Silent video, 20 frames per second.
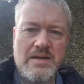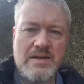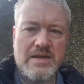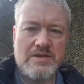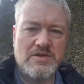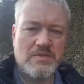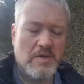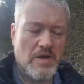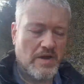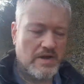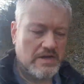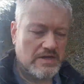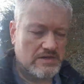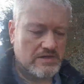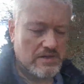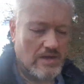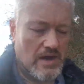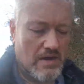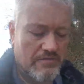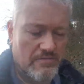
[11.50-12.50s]
And to be
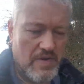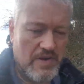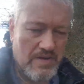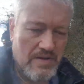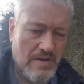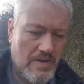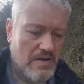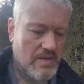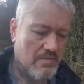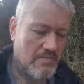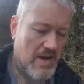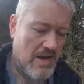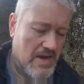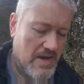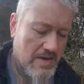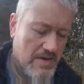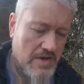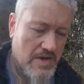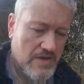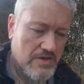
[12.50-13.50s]
honest, I've been
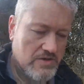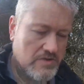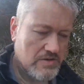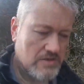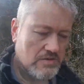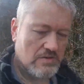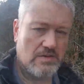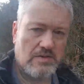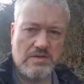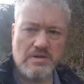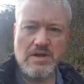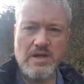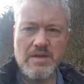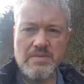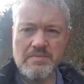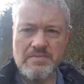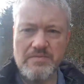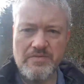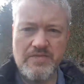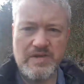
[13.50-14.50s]
making these
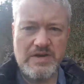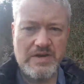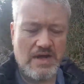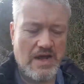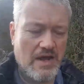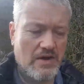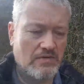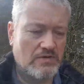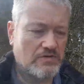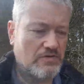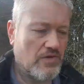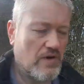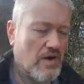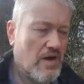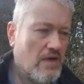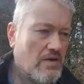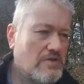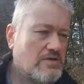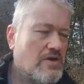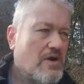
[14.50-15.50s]
videos for a
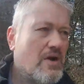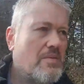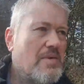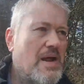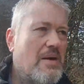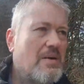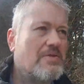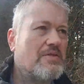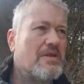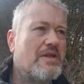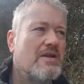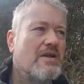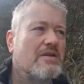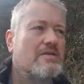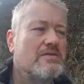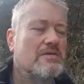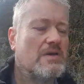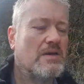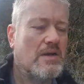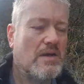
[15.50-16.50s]
long time now. I think I
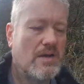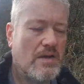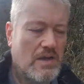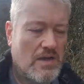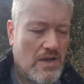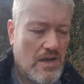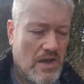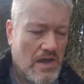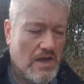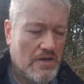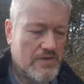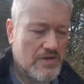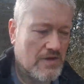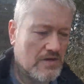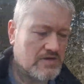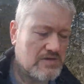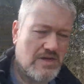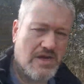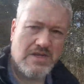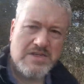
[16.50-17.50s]

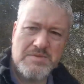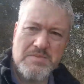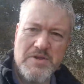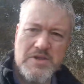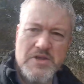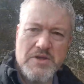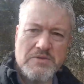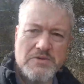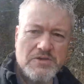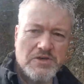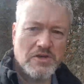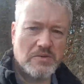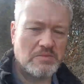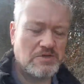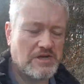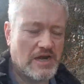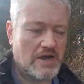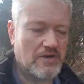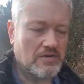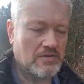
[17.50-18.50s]
started my YouTube
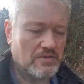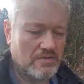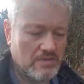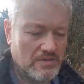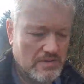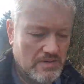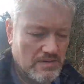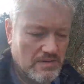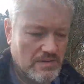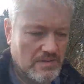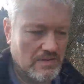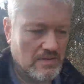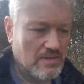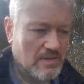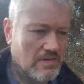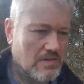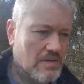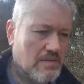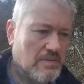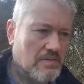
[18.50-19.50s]
channel
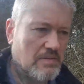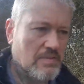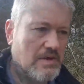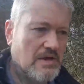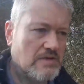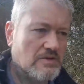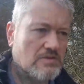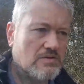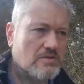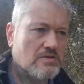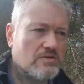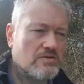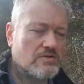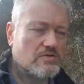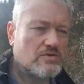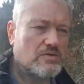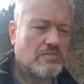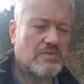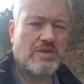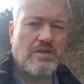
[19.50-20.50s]
in
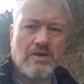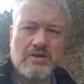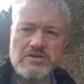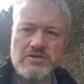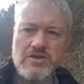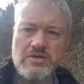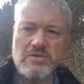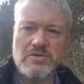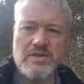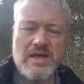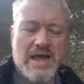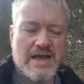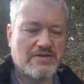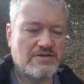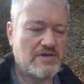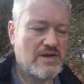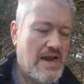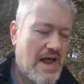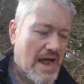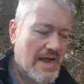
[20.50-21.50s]
something like
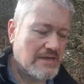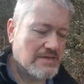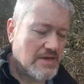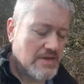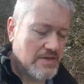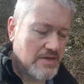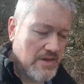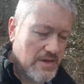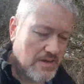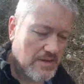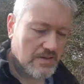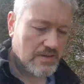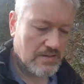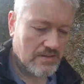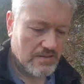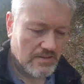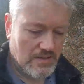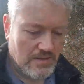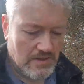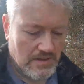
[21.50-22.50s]
2008, I think.
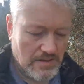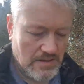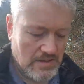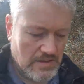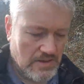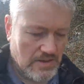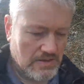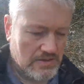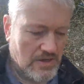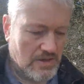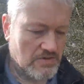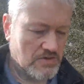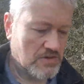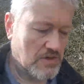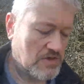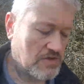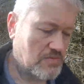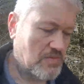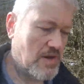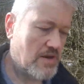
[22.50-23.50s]
So
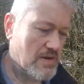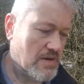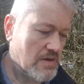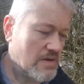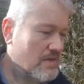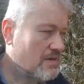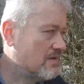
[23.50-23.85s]
it's been